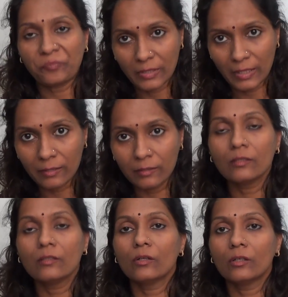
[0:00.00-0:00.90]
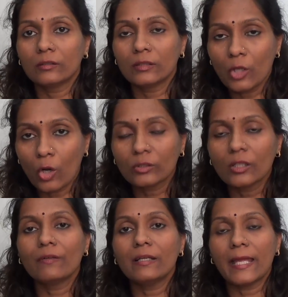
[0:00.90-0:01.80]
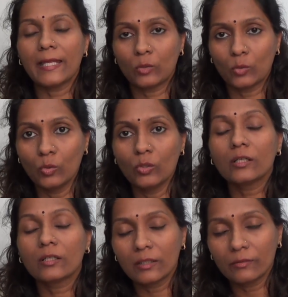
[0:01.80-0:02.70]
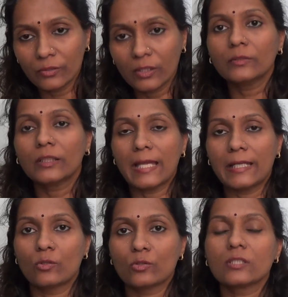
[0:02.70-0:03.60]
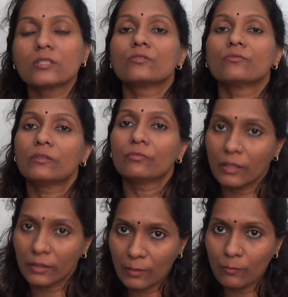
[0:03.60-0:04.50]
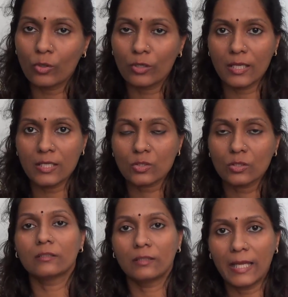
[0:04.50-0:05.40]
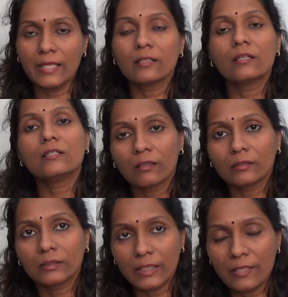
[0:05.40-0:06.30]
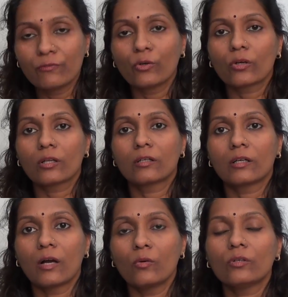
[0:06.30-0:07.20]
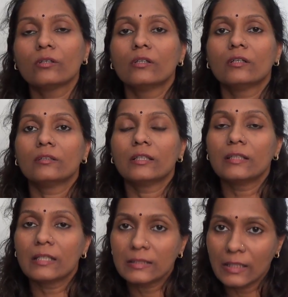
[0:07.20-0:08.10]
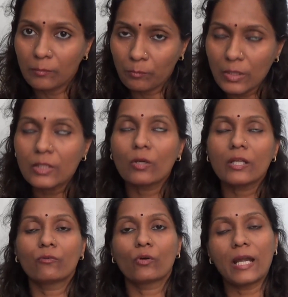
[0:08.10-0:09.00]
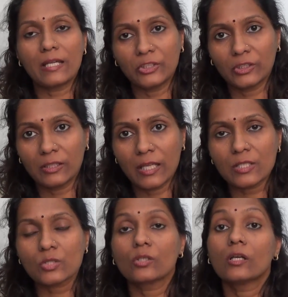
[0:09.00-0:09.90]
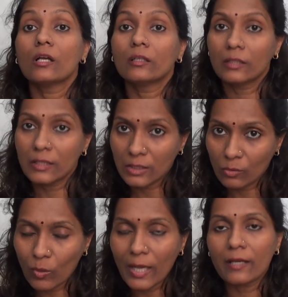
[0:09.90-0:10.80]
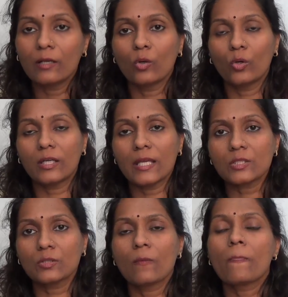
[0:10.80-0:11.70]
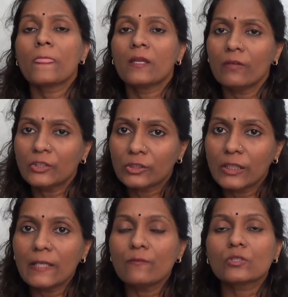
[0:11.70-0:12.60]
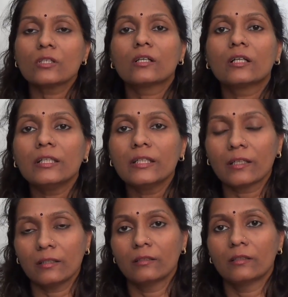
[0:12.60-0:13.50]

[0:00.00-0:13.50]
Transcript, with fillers: then the doctor will like to confirm the diagnosis with further more tests like CD4 count, then there is an P24 antigen test. There is an viral load test which gives a clear